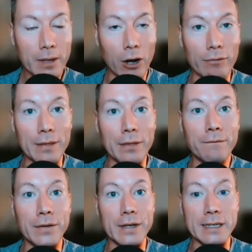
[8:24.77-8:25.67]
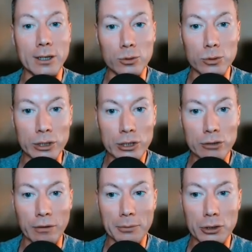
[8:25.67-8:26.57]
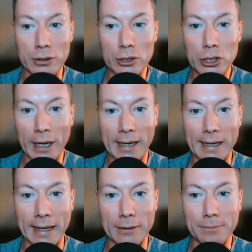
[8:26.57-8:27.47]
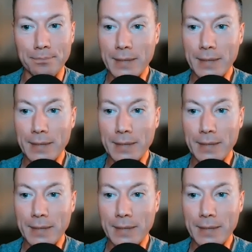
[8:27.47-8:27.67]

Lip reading: are in the video description. Check it out.